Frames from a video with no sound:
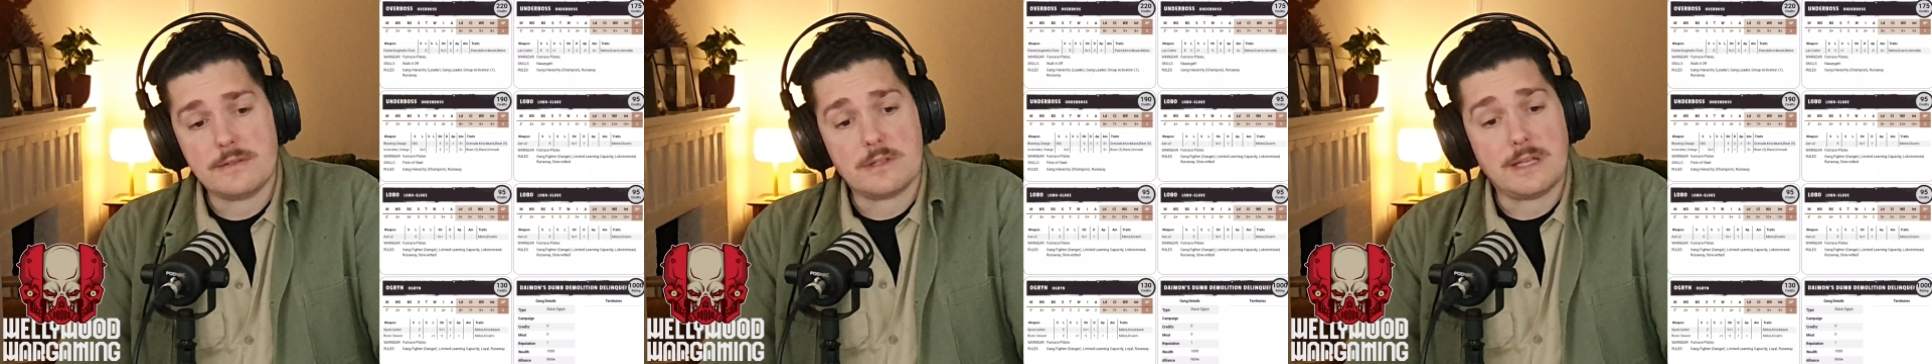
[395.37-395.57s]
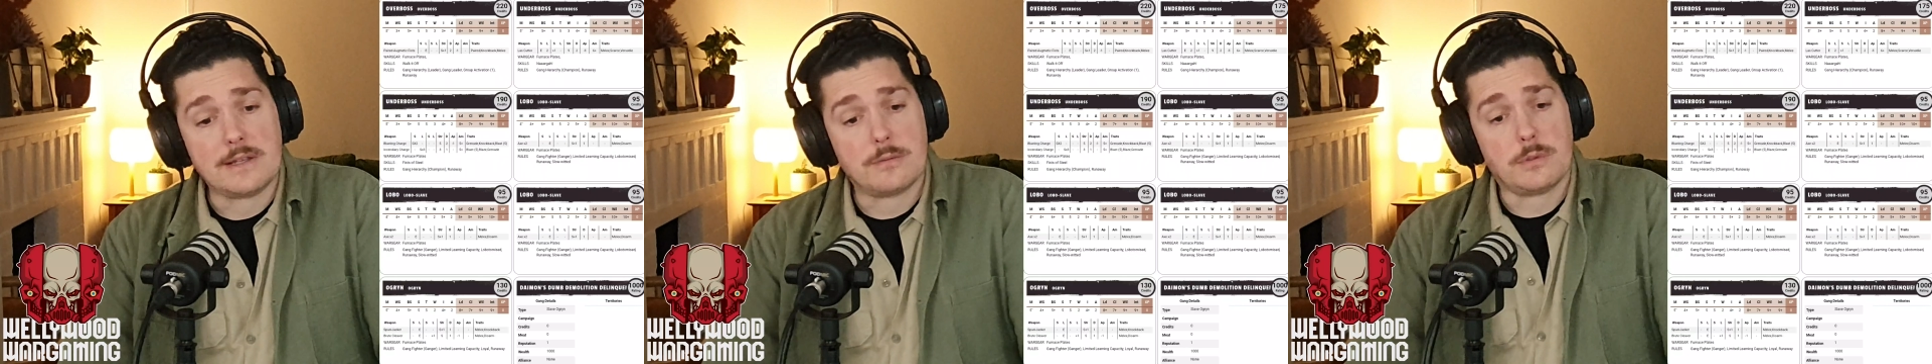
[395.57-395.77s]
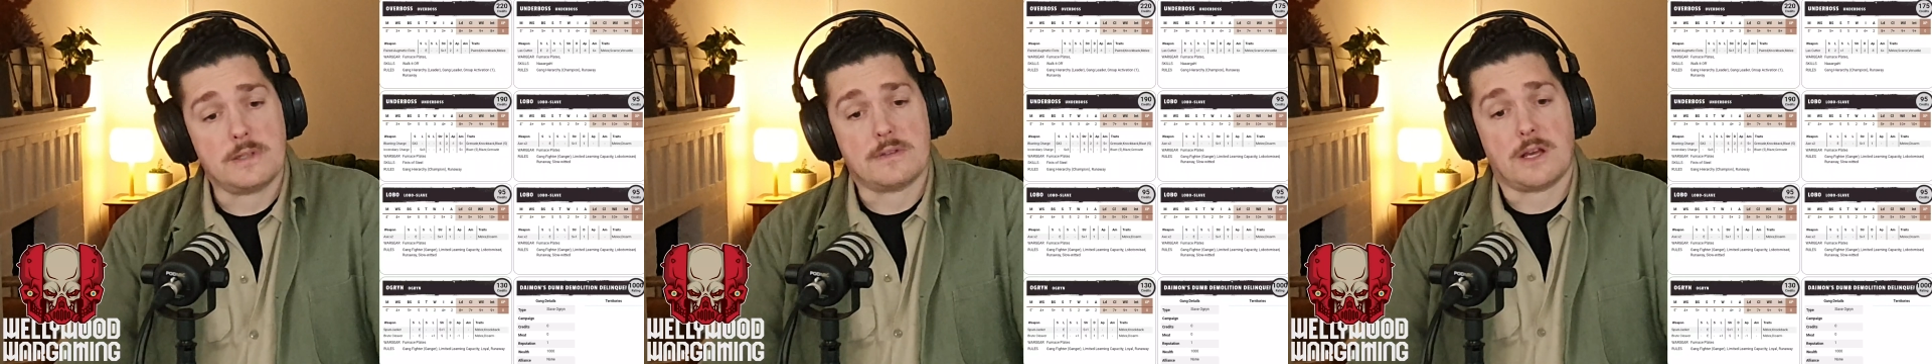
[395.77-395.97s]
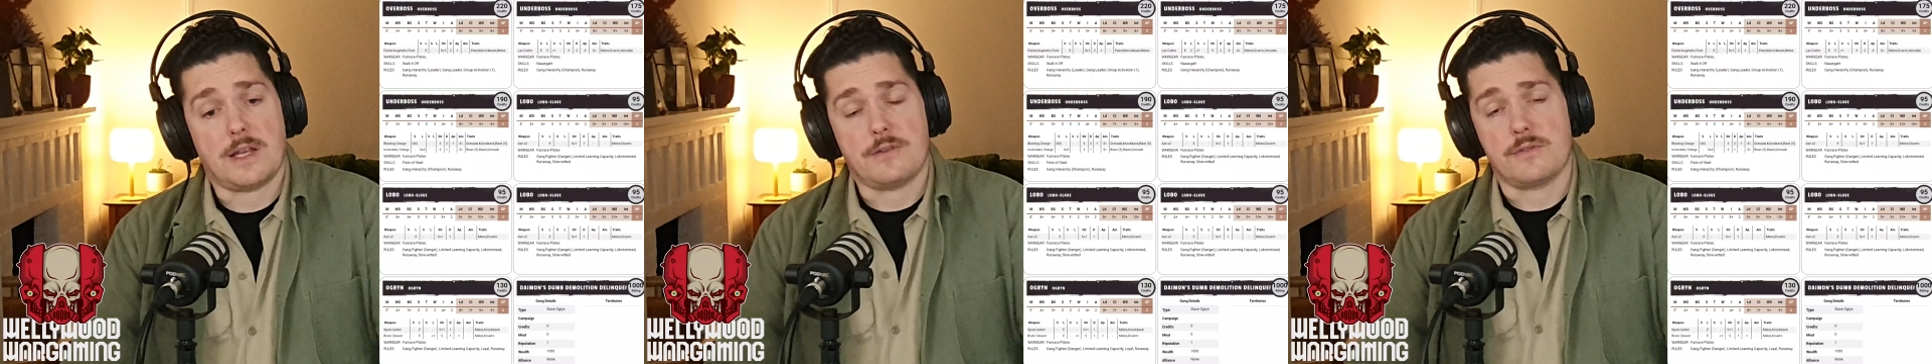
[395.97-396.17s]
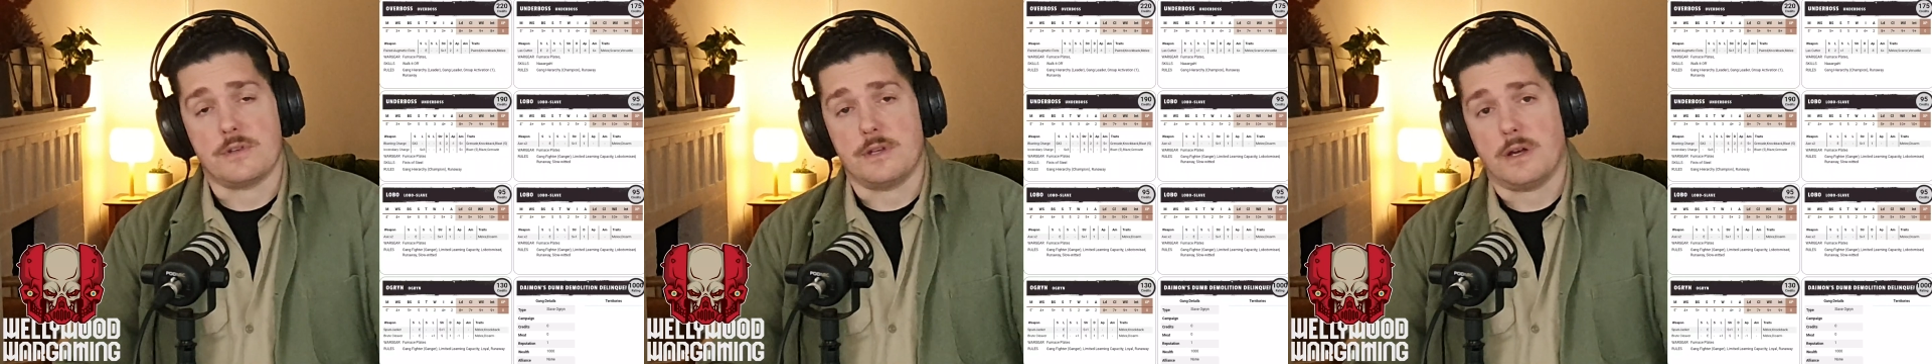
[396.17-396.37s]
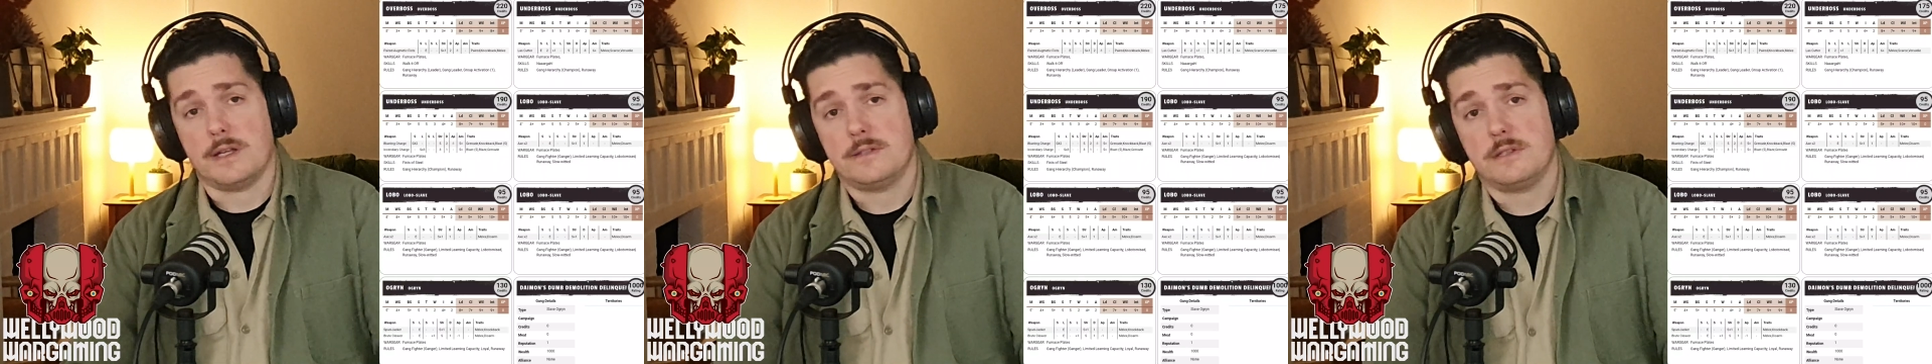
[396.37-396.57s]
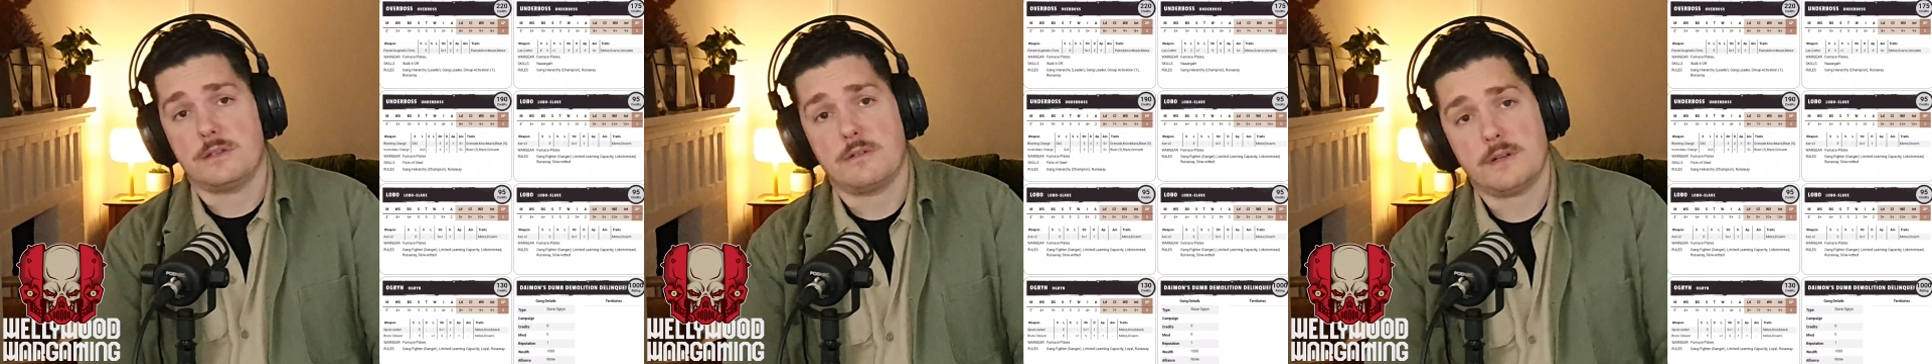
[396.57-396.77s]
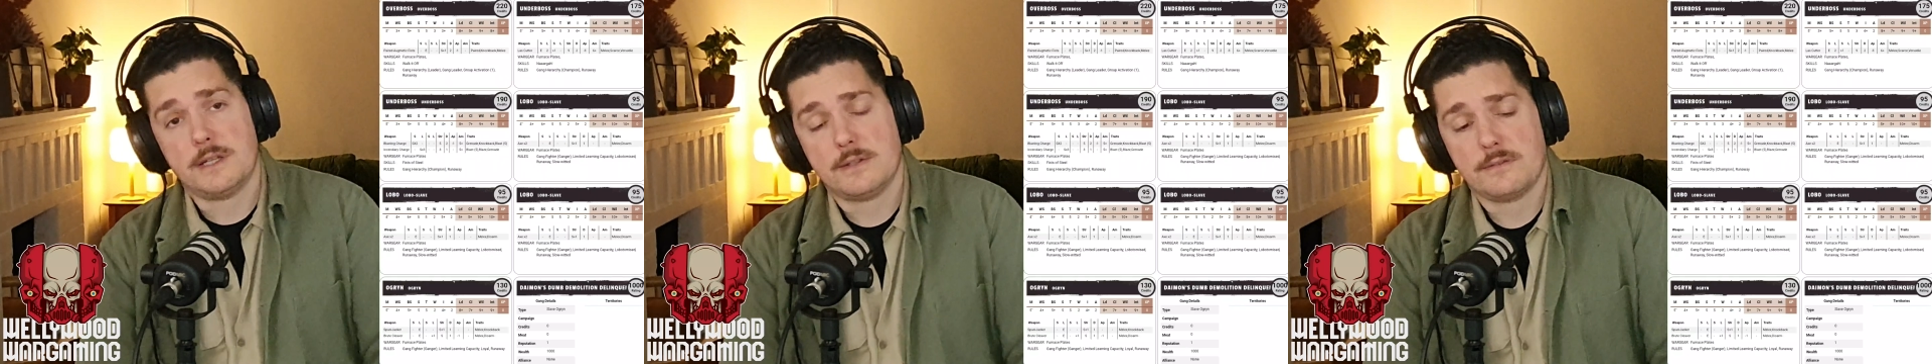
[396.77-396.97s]
The next one is 190
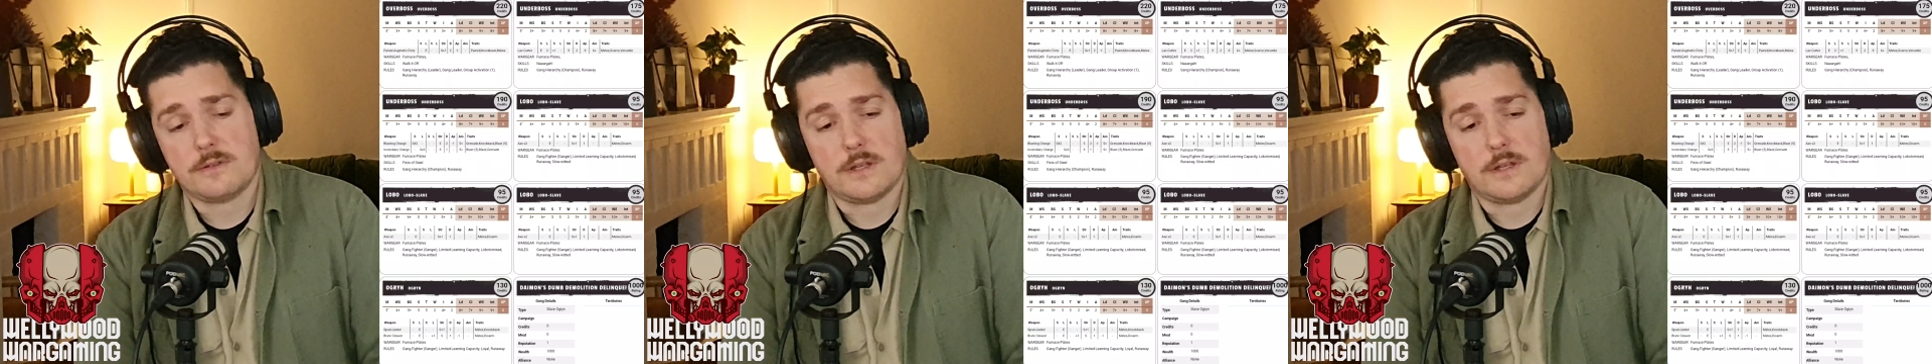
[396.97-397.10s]
credits,